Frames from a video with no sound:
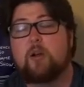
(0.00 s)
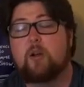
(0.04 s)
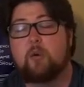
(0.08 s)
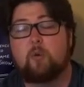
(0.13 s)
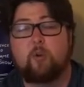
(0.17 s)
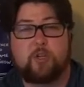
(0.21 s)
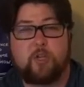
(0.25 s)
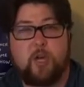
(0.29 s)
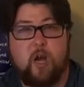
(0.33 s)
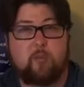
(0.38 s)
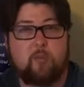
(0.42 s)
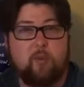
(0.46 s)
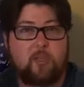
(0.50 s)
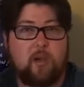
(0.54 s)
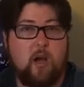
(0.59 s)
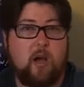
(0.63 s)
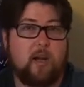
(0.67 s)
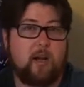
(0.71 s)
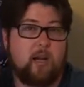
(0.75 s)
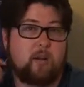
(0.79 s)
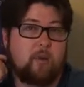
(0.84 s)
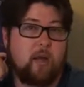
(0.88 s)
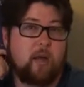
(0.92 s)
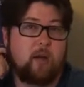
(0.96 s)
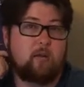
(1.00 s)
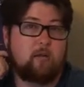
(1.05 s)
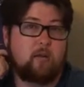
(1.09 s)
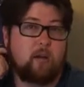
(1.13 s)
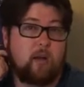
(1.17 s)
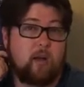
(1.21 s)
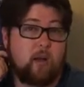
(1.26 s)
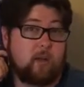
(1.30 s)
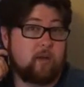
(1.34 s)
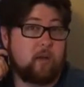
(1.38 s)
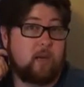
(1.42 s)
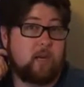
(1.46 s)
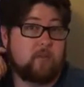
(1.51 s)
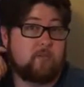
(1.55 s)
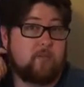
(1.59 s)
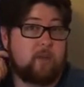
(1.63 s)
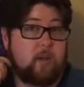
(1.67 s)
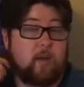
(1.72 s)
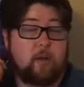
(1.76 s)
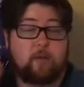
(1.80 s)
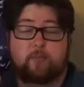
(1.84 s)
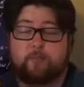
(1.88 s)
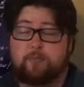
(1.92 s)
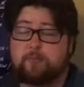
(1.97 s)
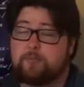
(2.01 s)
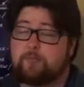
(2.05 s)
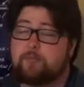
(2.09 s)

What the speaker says: which I'll be talking about in the next video.